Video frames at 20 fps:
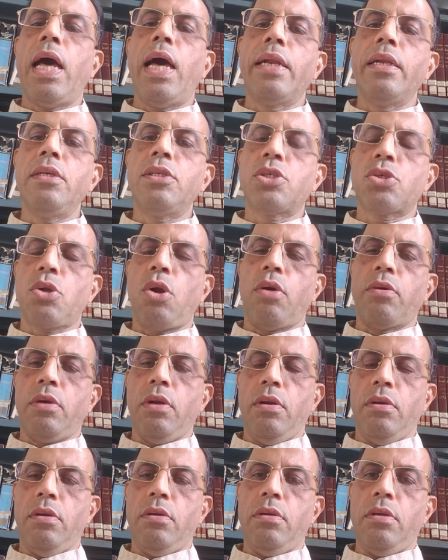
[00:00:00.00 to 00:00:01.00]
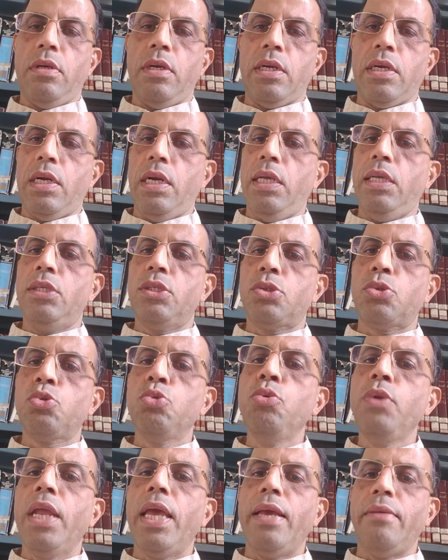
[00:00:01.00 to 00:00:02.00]
Aristotle, at least
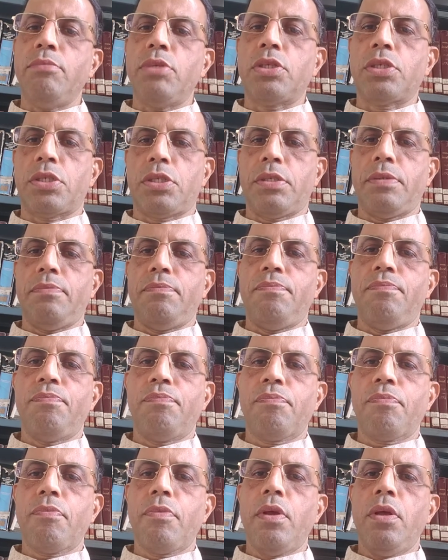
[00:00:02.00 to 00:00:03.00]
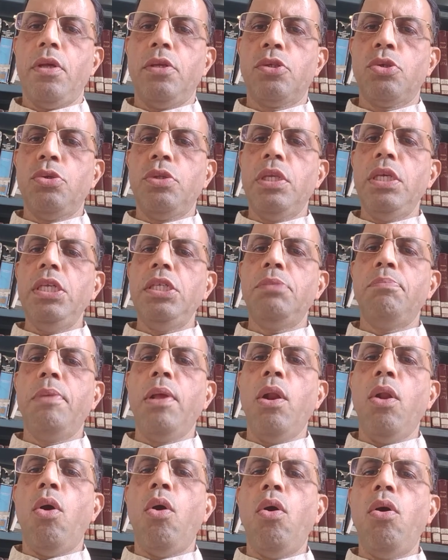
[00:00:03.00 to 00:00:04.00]
two names. So these
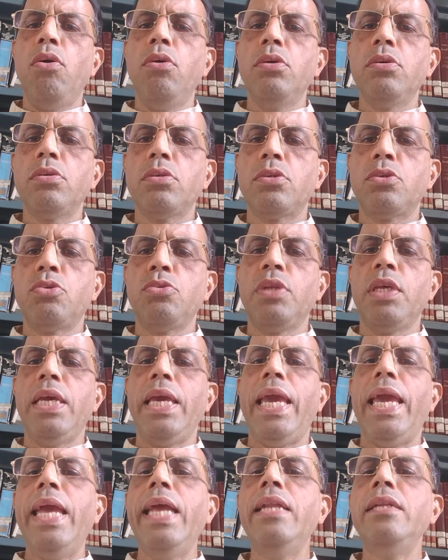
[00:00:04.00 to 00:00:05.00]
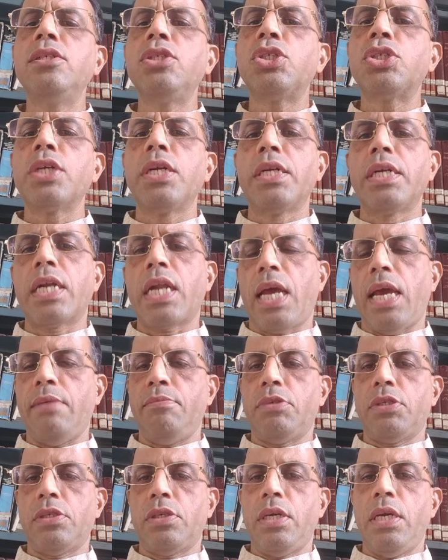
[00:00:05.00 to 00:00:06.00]
belong to the ancient
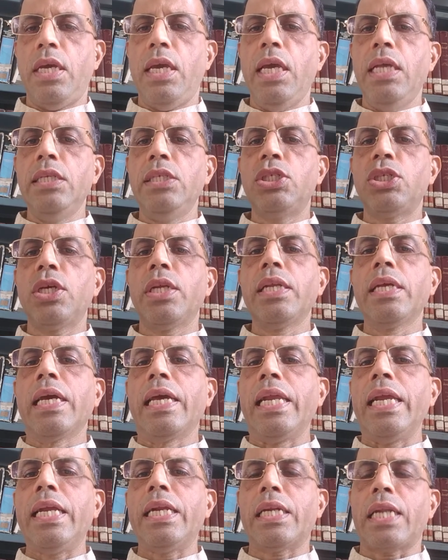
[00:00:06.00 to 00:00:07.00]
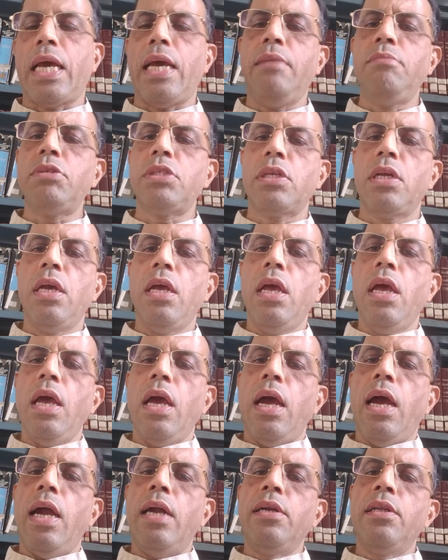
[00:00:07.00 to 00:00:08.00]
times, ancient Greek times,
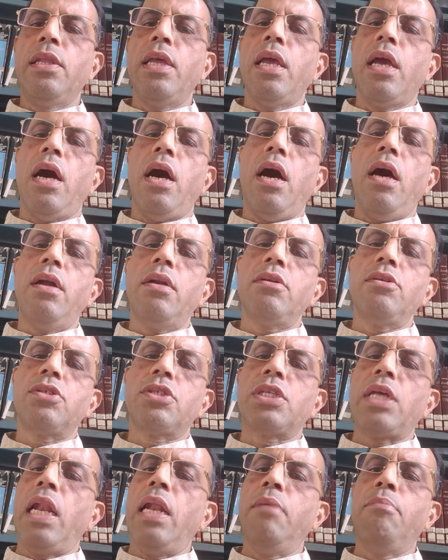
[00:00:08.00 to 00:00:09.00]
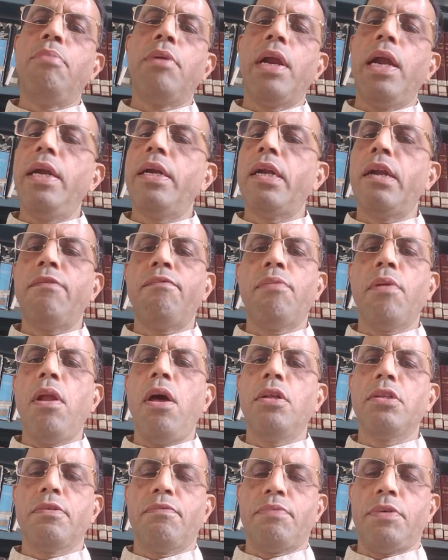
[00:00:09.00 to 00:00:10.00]
and they are celebrated
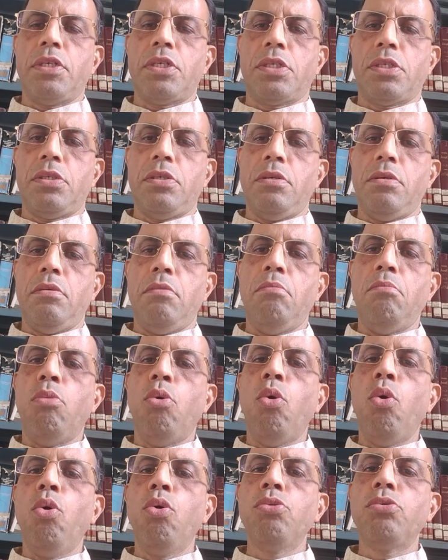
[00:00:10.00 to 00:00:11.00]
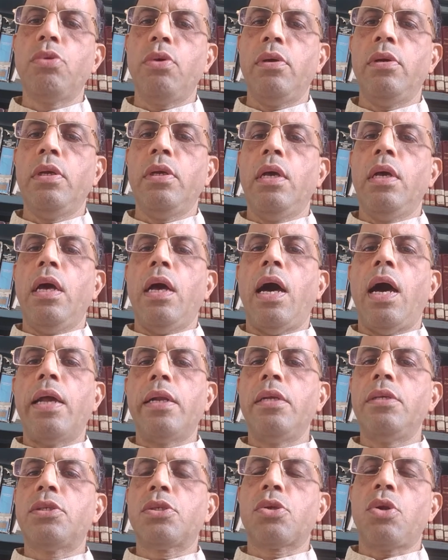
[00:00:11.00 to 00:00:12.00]
philosophers, both
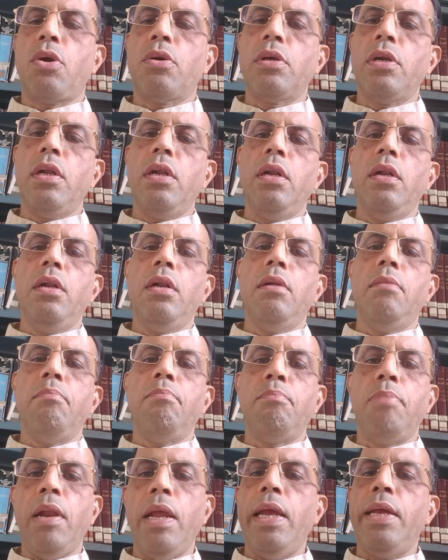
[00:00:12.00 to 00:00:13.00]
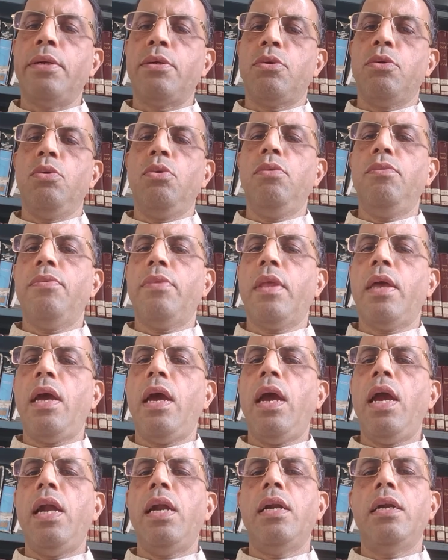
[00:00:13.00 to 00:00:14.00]
Aristotle, Plato,
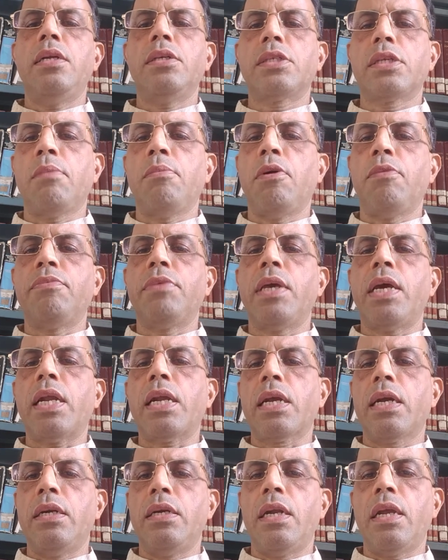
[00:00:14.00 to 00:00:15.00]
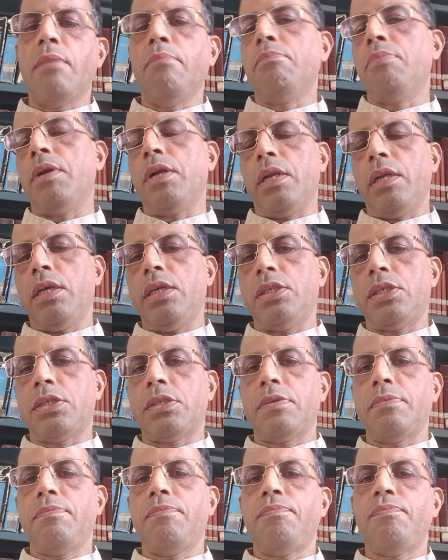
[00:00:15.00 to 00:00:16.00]
and some of their
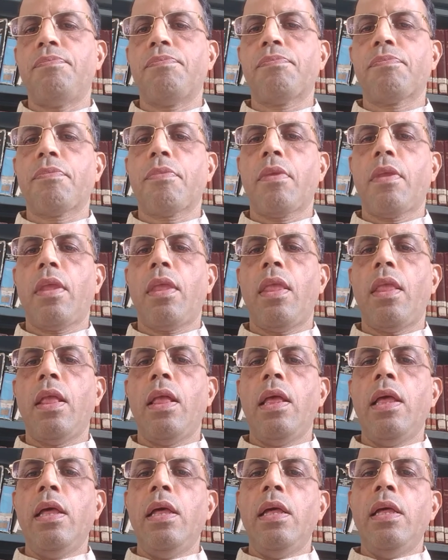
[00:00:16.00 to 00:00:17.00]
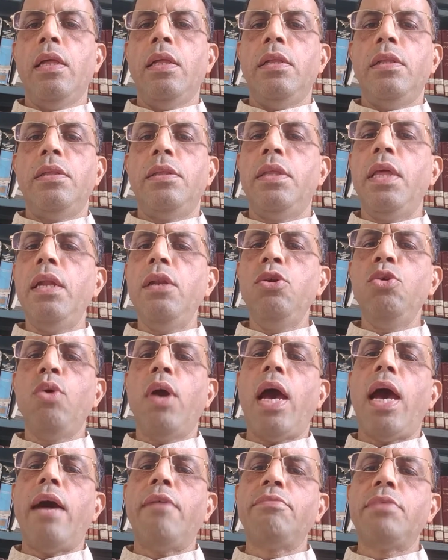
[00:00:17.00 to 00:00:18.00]
contemporaries. Then you
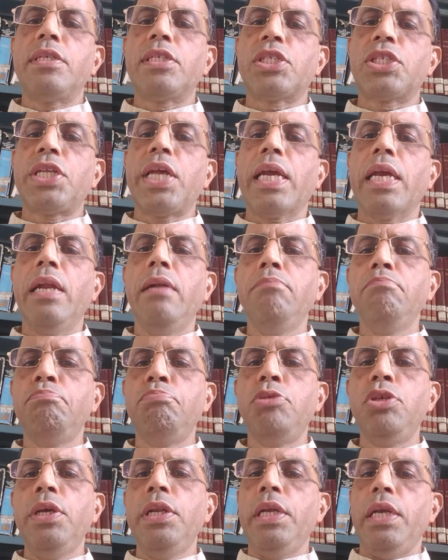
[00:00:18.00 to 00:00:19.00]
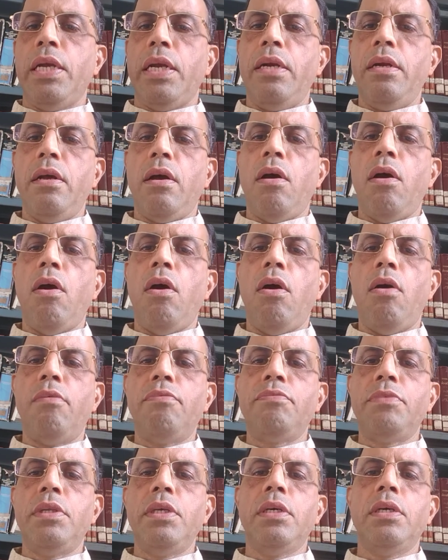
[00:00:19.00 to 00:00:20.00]
have the second period
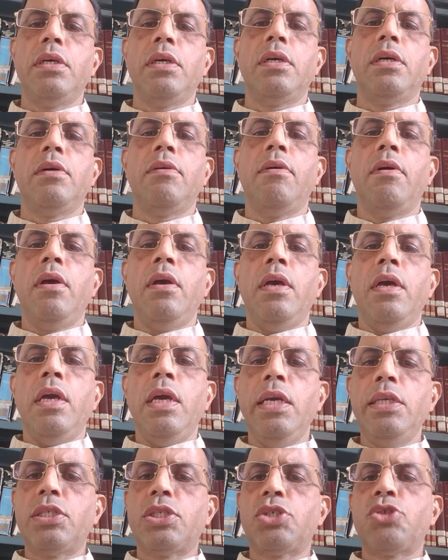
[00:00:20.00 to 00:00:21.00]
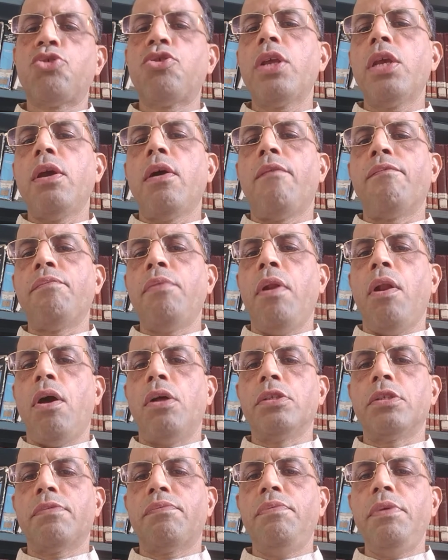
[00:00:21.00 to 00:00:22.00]
of the history of
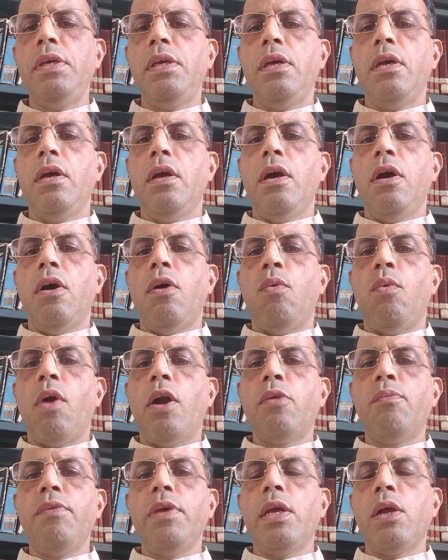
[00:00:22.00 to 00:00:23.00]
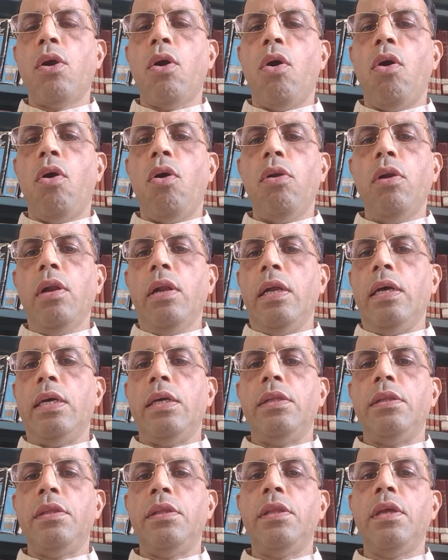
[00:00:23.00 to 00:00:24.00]
philosophy, what we call
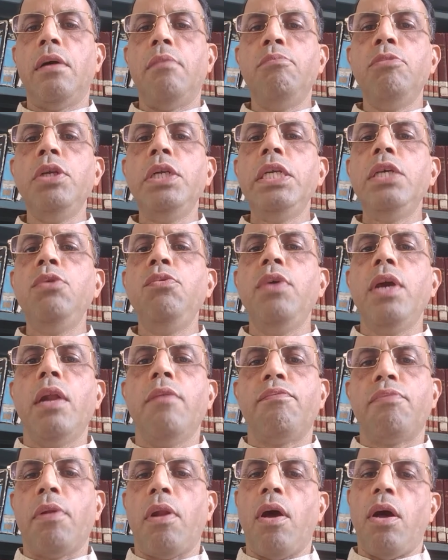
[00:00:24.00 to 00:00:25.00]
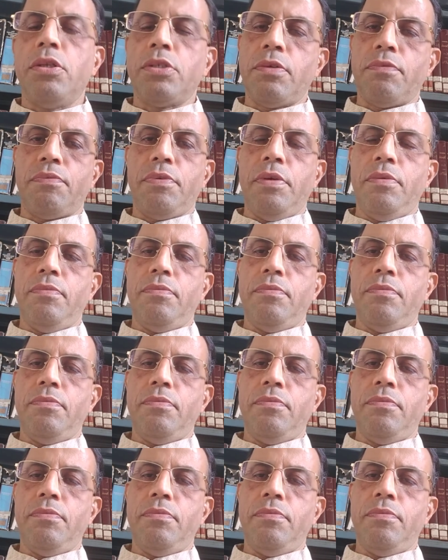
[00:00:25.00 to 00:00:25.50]
the medieval philosophy.